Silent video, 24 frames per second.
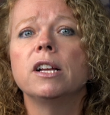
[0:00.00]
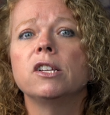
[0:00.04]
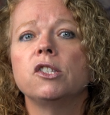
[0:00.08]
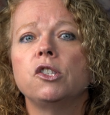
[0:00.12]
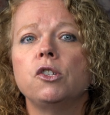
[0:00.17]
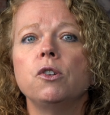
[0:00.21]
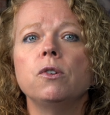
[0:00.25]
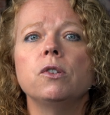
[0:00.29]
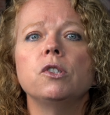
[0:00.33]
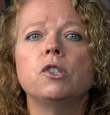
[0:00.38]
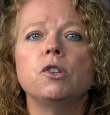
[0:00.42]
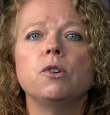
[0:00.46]

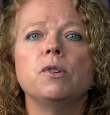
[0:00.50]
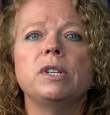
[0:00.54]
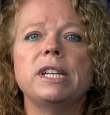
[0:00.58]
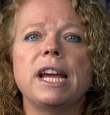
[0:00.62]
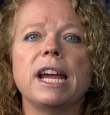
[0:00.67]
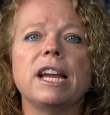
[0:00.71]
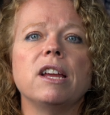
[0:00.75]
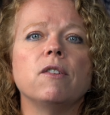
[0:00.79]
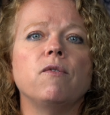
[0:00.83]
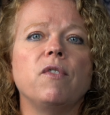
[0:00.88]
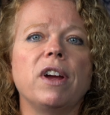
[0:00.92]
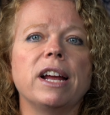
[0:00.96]
Students who
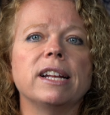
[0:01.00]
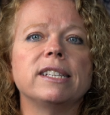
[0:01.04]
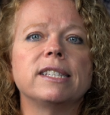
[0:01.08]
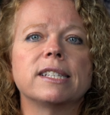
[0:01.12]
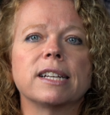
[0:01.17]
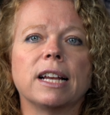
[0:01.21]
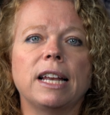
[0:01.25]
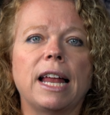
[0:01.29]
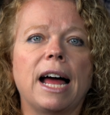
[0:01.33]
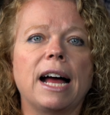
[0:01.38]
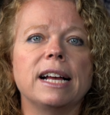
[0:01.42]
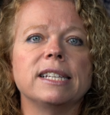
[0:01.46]
take advanced
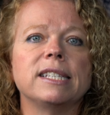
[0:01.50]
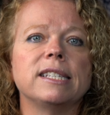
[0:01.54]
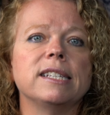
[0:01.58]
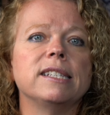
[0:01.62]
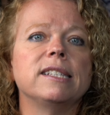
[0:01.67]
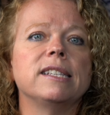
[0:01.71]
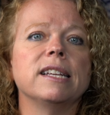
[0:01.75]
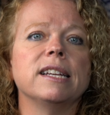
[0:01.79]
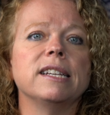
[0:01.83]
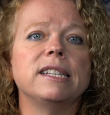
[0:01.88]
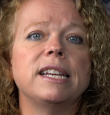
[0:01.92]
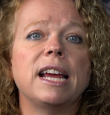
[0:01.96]

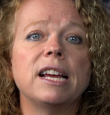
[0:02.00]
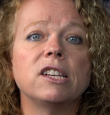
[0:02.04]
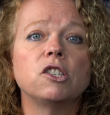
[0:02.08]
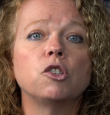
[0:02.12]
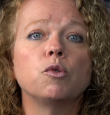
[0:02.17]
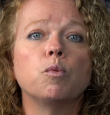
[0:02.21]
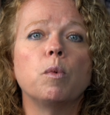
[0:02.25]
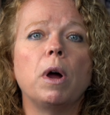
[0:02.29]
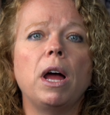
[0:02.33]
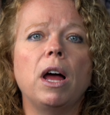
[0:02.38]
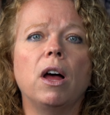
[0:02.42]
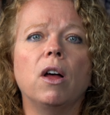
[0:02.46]
classes and
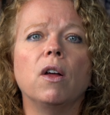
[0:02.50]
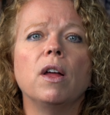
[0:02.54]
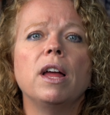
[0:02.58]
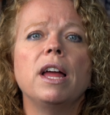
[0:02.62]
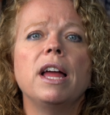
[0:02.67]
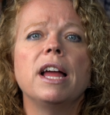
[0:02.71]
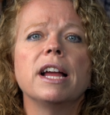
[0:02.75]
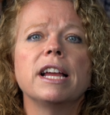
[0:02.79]
test well